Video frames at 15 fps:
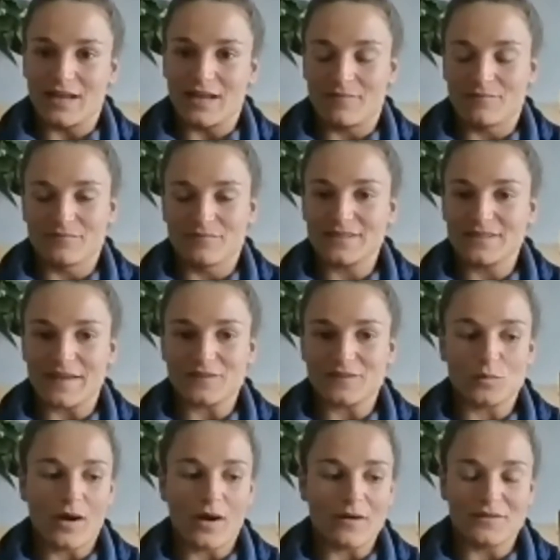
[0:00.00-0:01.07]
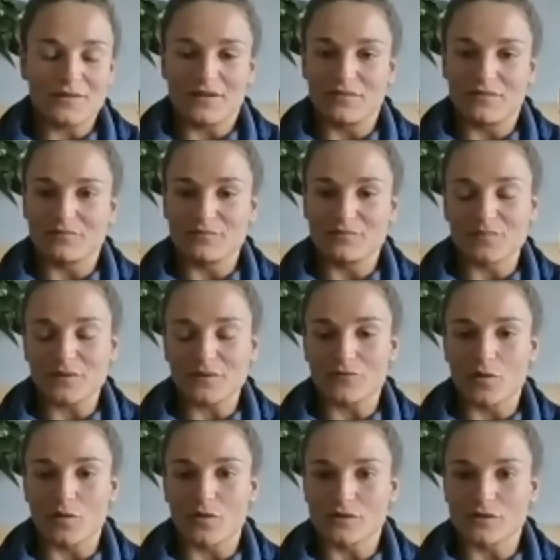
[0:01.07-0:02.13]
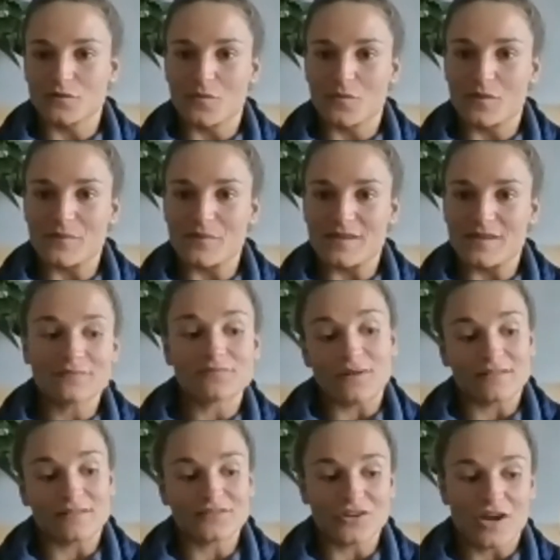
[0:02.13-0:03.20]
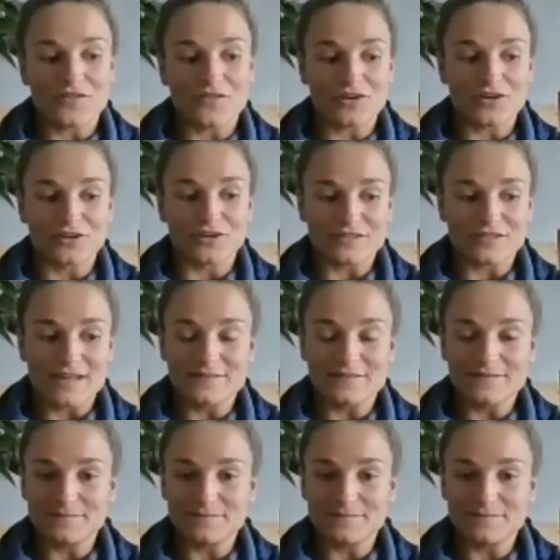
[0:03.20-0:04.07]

get the sport out there and be role models for women, the other girls then.